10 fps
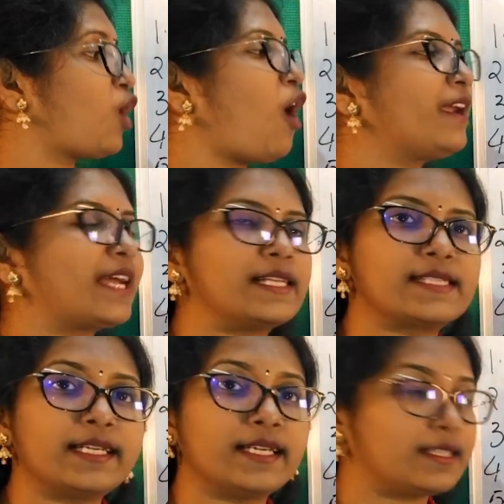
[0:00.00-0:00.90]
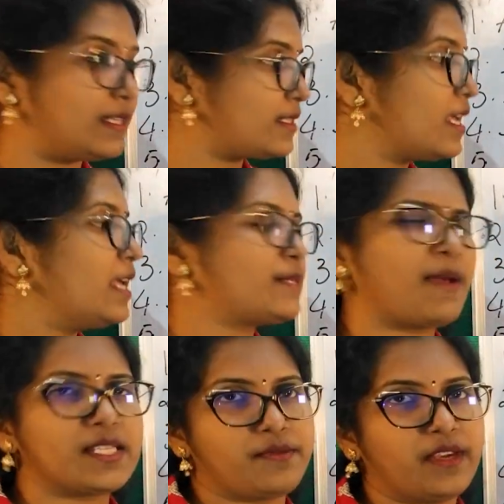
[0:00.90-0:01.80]
not consider this
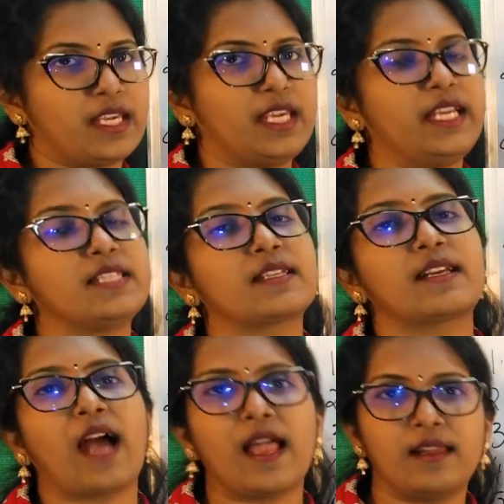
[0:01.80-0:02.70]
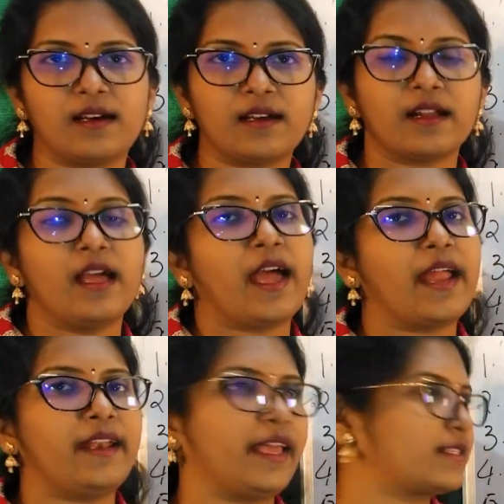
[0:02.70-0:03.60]
specific heat, color
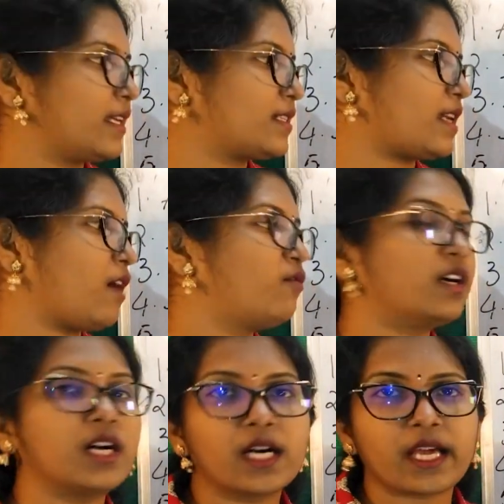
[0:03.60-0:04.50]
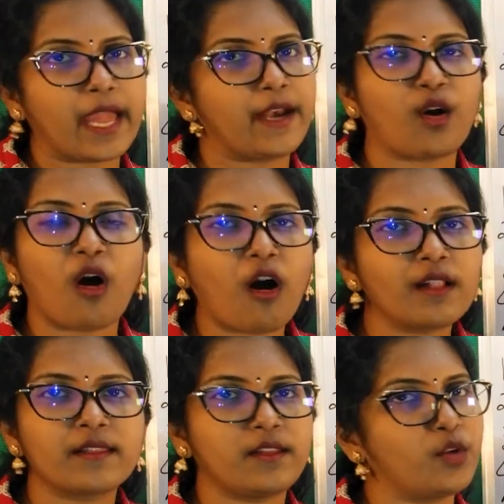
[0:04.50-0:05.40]
and etc. work and
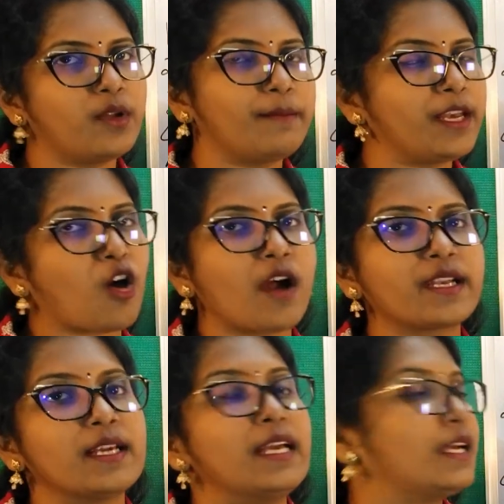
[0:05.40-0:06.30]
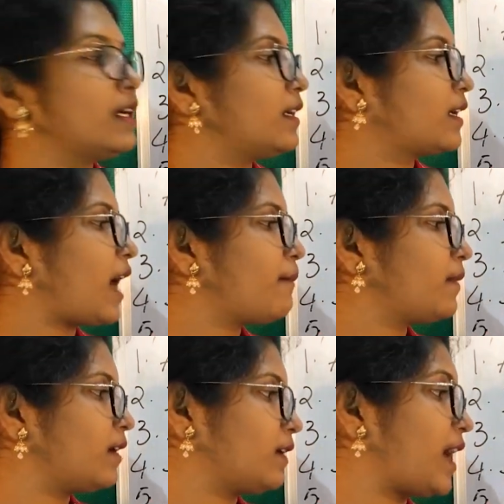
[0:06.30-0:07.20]
all you will be not
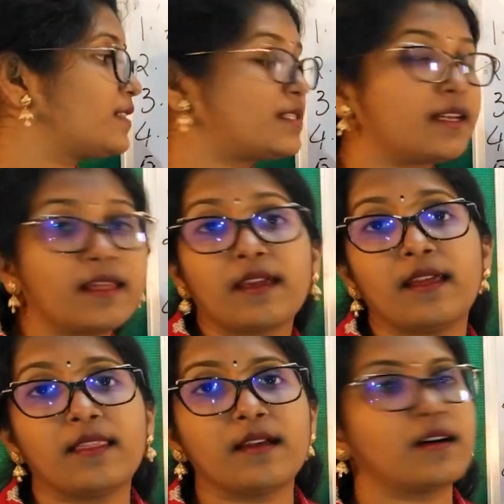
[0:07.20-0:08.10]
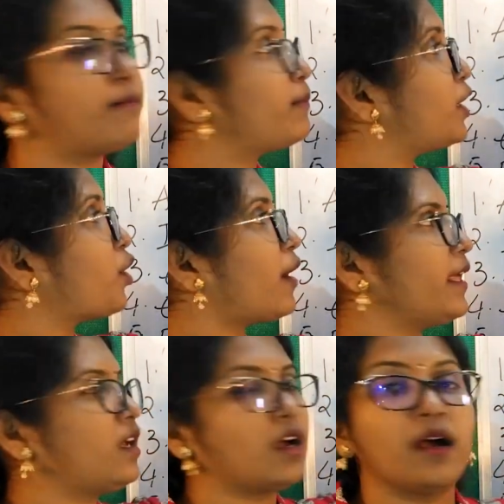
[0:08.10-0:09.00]
considering in the
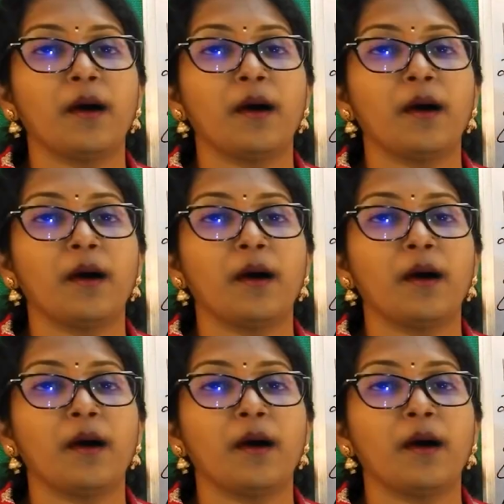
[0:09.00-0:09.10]
periodic